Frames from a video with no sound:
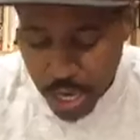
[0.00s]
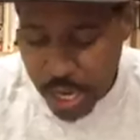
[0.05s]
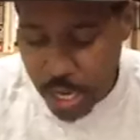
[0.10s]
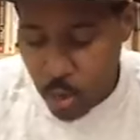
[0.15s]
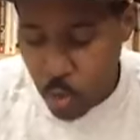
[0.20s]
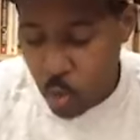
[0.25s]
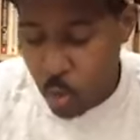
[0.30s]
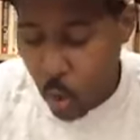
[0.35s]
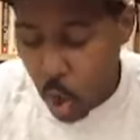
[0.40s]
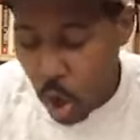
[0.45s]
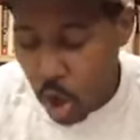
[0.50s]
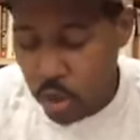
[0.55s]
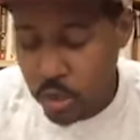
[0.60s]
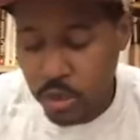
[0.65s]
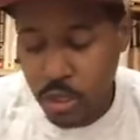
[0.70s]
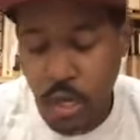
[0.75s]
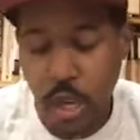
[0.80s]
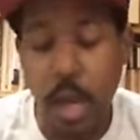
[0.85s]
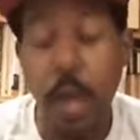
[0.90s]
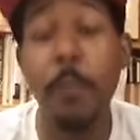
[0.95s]
He
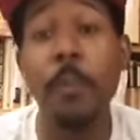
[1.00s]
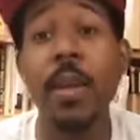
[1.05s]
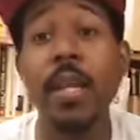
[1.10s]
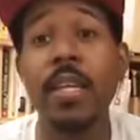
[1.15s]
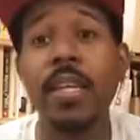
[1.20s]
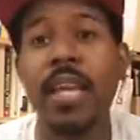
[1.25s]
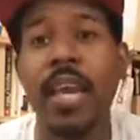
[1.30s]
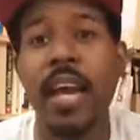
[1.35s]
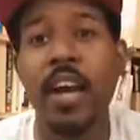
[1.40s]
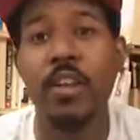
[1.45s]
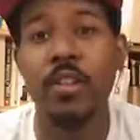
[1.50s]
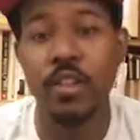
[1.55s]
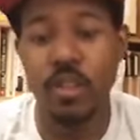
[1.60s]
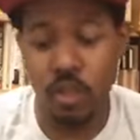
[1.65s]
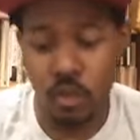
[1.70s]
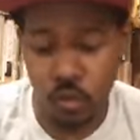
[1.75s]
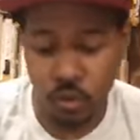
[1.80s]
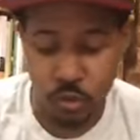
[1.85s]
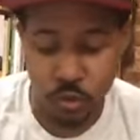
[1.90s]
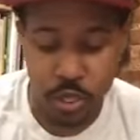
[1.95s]
walked up and down the
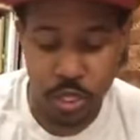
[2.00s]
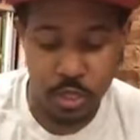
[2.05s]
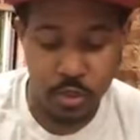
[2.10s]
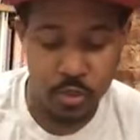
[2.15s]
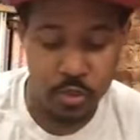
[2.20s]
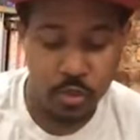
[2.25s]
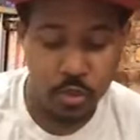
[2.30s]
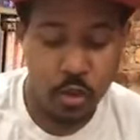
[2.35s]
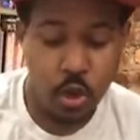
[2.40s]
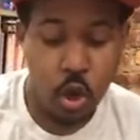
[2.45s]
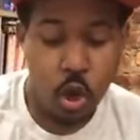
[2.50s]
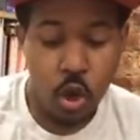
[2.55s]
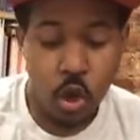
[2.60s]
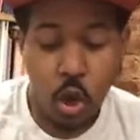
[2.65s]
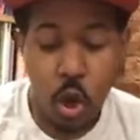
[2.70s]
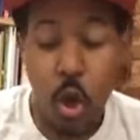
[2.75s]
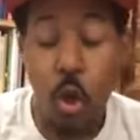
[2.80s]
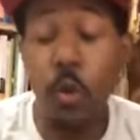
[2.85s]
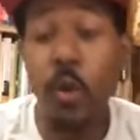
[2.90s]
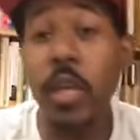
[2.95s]
streets,
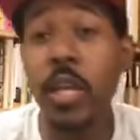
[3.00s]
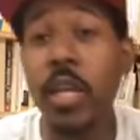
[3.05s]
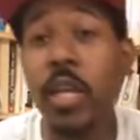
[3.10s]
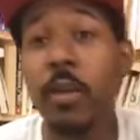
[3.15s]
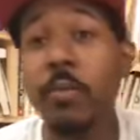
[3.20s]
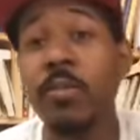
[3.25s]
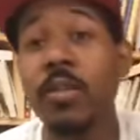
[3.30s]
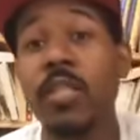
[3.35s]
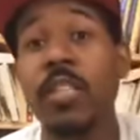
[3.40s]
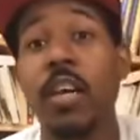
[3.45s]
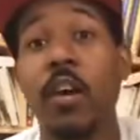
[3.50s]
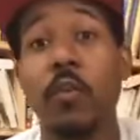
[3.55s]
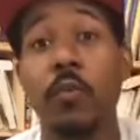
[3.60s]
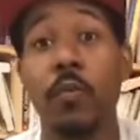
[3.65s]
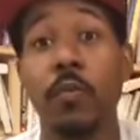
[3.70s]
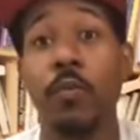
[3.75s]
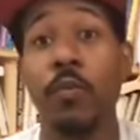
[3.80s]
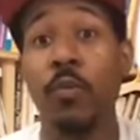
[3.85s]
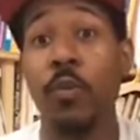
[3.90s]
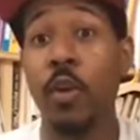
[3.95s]
holding
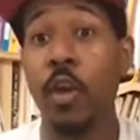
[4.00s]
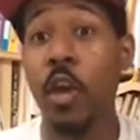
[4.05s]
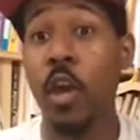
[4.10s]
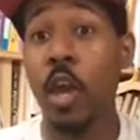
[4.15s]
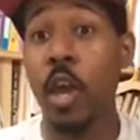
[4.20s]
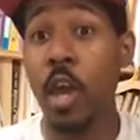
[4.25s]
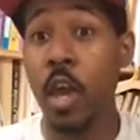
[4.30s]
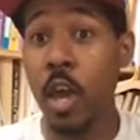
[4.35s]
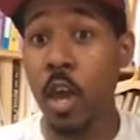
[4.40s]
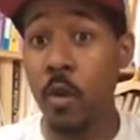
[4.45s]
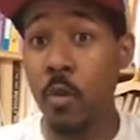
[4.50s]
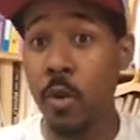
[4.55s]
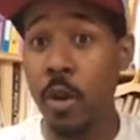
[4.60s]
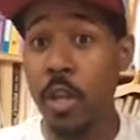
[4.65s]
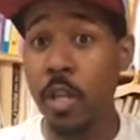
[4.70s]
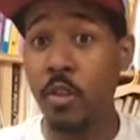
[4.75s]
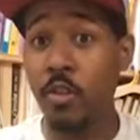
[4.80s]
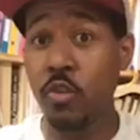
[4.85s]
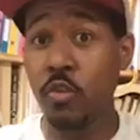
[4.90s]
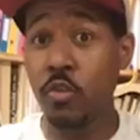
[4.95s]
himself
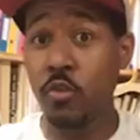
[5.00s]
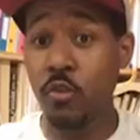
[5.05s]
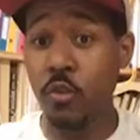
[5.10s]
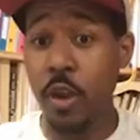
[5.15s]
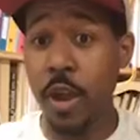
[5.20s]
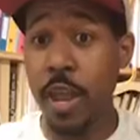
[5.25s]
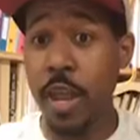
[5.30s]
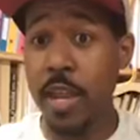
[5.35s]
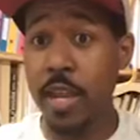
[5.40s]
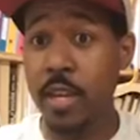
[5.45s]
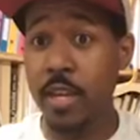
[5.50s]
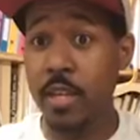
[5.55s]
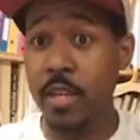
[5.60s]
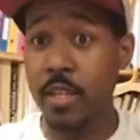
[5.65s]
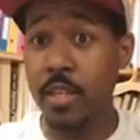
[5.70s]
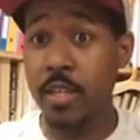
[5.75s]
very straight